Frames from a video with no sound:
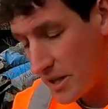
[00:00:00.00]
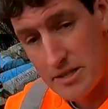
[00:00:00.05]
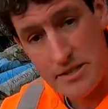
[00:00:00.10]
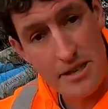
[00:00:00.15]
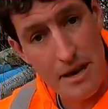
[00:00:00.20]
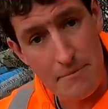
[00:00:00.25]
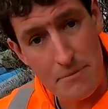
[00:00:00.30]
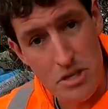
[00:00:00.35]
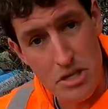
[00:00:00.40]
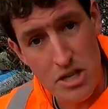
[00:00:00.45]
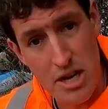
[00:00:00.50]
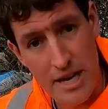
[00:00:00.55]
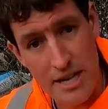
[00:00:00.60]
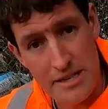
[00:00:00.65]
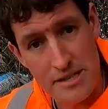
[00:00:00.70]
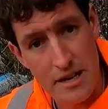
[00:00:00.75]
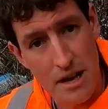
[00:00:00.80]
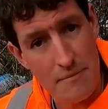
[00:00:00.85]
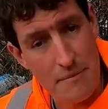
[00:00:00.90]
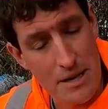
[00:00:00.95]
Some
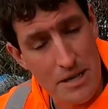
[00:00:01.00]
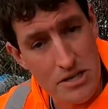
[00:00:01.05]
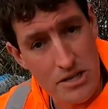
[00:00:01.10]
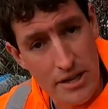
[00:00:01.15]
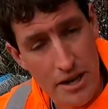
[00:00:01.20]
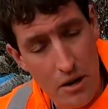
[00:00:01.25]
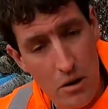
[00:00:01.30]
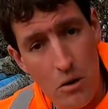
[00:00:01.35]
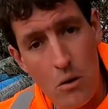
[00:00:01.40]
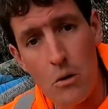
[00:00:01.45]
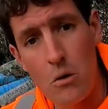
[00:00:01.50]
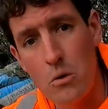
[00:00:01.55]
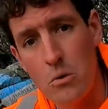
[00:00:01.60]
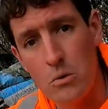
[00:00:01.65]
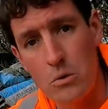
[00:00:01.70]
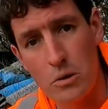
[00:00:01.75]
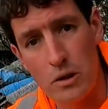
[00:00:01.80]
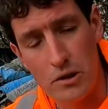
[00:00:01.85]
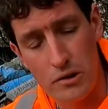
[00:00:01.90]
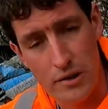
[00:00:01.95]
machines, like I mentioned, they're not
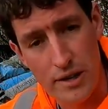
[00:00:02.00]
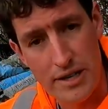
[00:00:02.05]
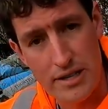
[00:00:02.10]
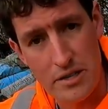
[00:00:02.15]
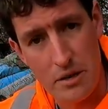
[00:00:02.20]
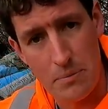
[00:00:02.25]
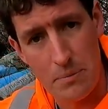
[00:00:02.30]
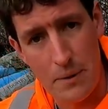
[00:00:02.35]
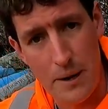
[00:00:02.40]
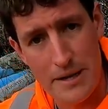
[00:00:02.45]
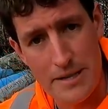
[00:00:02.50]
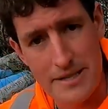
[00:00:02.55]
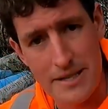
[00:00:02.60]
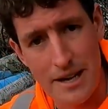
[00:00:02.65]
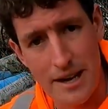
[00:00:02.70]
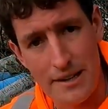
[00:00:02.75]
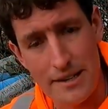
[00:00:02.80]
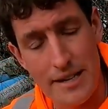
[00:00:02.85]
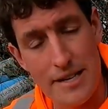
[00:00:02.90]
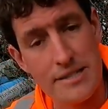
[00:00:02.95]
all grease operated
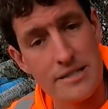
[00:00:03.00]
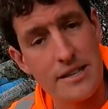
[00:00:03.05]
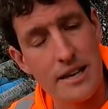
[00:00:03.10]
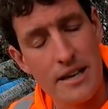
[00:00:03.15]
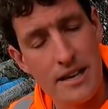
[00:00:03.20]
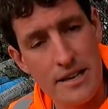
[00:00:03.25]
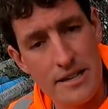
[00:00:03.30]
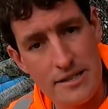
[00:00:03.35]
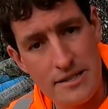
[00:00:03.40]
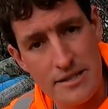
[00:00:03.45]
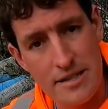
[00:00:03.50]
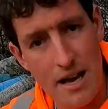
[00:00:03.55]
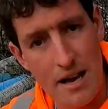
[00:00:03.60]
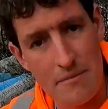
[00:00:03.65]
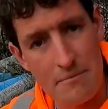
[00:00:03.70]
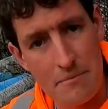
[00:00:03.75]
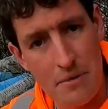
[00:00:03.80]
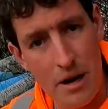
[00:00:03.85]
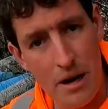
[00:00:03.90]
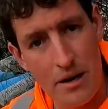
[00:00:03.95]
like this.
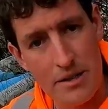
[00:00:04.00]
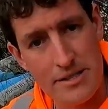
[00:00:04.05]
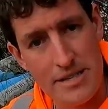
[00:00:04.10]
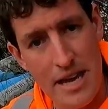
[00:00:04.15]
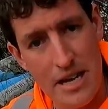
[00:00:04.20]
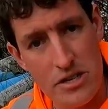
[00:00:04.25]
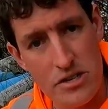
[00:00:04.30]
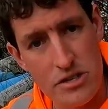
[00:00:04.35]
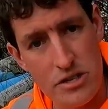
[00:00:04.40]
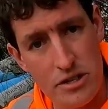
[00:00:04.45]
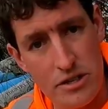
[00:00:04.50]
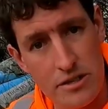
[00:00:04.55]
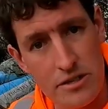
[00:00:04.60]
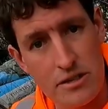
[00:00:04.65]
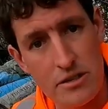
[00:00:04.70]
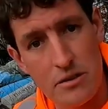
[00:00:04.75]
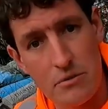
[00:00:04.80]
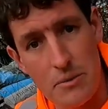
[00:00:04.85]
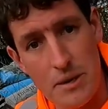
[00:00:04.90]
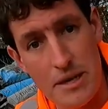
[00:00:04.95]
Some are
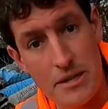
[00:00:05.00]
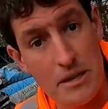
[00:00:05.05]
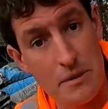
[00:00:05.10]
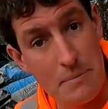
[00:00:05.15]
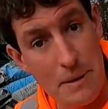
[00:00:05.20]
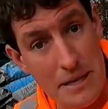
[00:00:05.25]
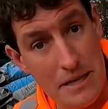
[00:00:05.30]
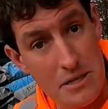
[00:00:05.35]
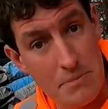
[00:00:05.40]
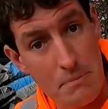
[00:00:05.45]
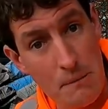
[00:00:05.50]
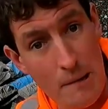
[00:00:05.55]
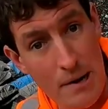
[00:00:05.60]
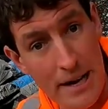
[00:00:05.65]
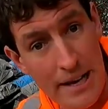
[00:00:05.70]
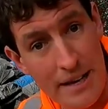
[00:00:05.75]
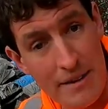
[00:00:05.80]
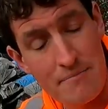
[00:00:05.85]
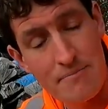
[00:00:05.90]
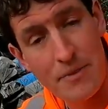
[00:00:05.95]
tensioned with a big
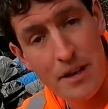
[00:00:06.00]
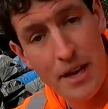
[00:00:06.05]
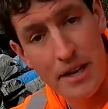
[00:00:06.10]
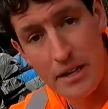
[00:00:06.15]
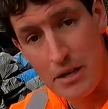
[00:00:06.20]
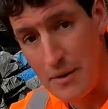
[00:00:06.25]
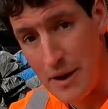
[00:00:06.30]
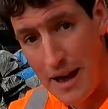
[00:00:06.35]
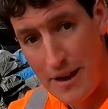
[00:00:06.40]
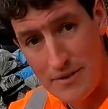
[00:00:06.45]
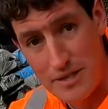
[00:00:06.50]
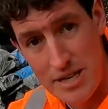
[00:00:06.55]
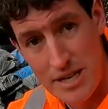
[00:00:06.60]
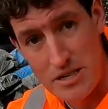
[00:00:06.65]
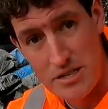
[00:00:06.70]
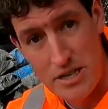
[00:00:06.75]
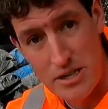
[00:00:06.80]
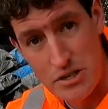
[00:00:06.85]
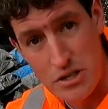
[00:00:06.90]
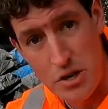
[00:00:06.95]
spring, and you have
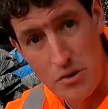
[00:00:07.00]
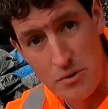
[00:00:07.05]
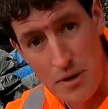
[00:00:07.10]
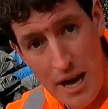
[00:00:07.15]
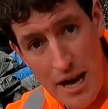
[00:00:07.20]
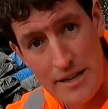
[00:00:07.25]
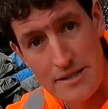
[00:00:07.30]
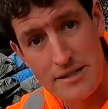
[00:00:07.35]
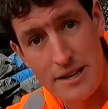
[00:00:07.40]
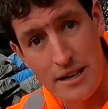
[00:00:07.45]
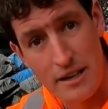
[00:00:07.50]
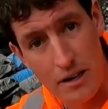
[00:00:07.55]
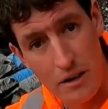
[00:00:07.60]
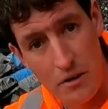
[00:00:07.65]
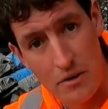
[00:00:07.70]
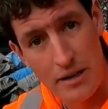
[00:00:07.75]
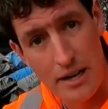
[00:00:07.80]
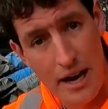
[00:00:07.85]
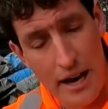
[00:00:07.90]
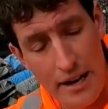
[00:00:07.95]
essentially two nuts, like a
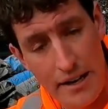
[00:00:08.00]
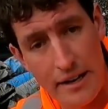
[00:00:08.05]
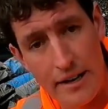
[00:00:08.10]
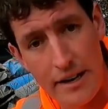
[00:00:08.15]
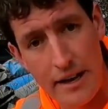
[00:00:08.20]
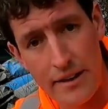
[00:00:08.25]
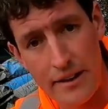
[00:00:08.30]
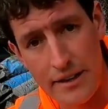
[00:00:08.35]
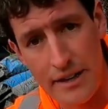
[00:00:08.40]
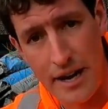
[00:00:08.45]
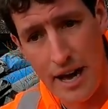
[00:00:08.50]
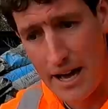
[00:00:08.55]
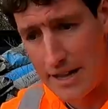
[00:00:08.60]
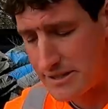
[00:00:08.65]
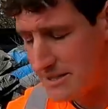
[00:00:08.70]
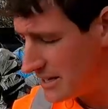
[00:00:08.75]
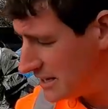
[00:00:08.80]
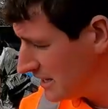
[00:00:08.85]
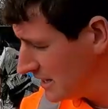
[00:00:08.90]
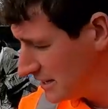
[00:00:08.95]
lock nut and another
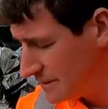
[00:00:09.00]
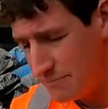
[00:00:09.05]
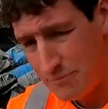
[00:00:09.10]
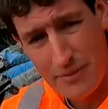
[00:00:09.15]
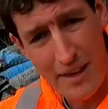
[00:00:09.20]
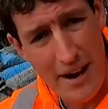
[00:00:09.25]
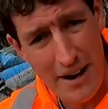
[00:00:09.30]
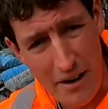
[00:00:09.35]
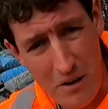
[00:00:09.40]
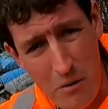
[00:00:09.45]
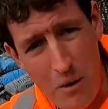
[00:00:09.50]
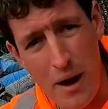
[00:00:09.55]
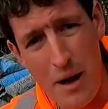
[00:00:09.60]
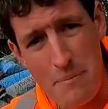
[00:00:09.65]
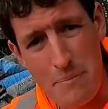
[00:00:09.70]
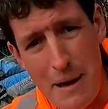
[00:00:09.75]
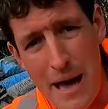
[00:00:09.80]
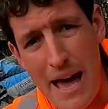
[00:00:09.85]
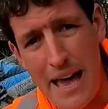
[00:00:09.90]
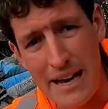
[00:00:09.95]
nut. They're quite
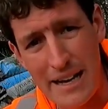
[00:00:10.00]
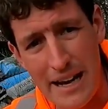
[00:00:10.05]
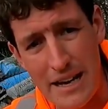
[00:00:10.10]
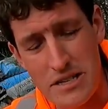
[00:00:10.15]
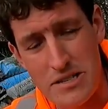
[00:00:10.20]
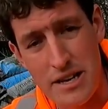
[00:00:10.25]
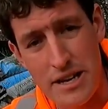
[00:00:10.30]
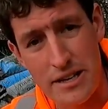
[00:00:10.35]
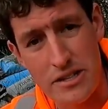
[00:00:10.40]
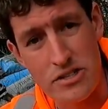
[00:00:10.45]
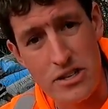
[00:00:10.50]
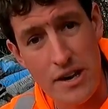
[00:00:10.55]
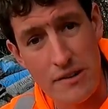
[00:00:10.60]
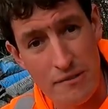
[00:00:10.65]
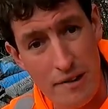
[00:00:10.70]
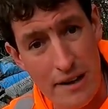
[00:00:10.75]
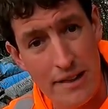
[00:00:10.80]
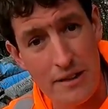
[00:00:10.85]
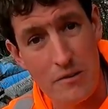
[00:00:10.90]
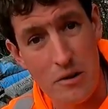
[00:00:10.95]
a pain actually, and
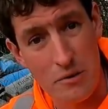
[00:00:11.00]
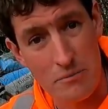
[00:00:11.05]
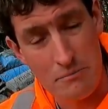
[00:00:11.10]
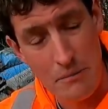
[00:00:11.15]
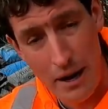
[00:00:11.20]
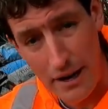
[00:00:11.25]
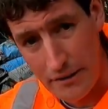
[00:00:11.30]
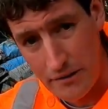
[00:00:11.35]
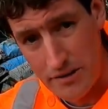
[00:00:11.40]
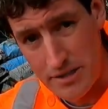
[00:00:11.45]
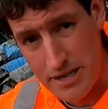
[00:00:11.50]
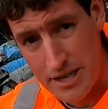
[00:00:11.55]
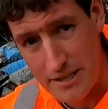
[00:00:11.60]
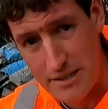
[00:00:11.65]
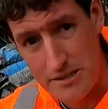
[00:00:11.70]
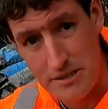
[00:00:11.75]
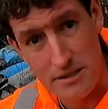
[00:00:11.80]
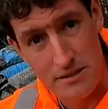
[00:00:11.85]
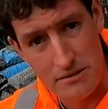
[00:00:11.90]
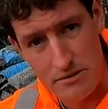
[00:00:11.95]
generally they're on micro
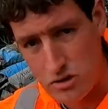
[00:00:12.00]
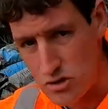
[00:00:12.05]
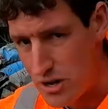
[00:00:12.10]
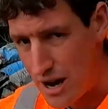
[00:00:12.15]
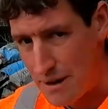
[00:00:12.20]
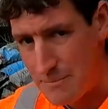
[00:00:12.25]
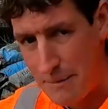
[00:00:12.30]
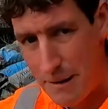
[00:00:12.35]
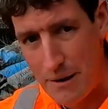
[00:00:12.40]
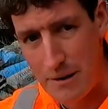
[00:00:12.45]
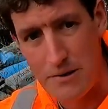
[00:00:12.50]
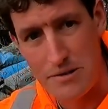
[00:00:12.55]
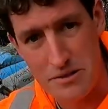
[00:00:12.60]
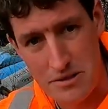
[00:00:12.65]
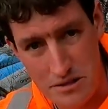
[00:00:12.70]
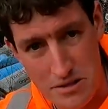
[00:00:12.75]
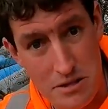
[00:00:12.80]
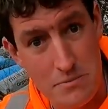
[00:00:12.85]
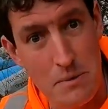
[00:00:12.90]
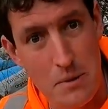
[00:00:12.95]
diggers and track barrows
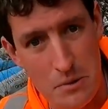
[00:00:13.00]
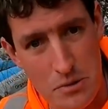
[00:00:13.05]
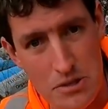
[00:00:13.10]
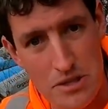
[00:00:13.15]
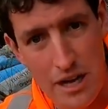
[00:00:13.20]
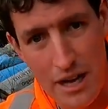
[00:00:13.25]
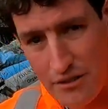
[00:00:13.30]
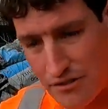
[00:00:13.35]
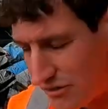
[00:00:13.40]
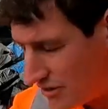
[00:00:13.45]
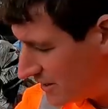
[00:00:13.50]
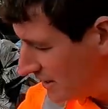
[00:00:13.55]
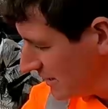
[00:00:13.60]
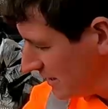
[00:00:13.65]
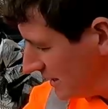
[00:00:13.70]
and small stuff.